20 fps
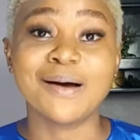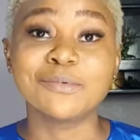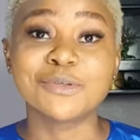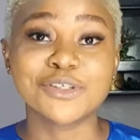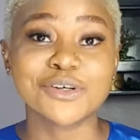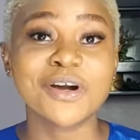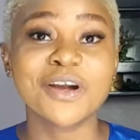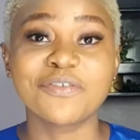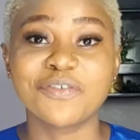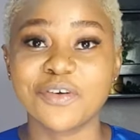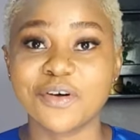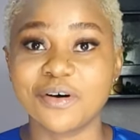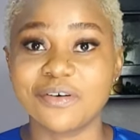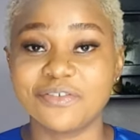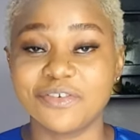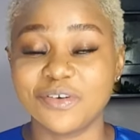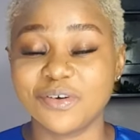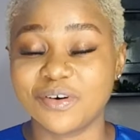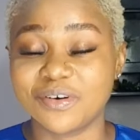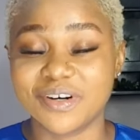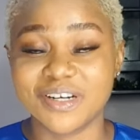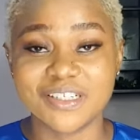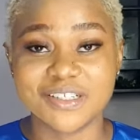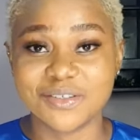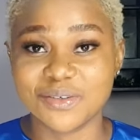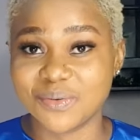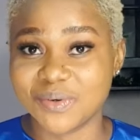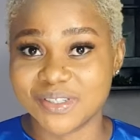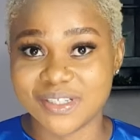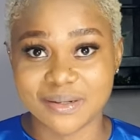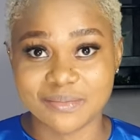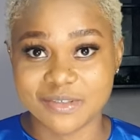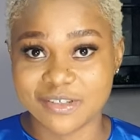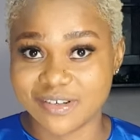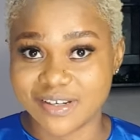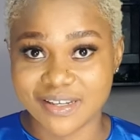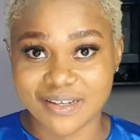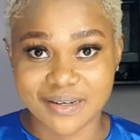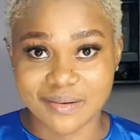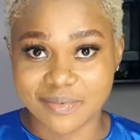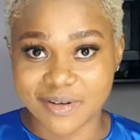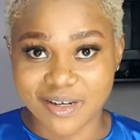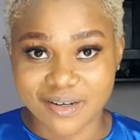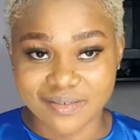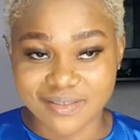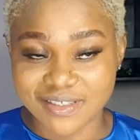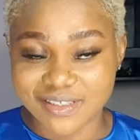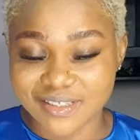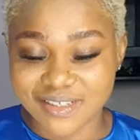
I'm sure a few of you already know what I'm talking about.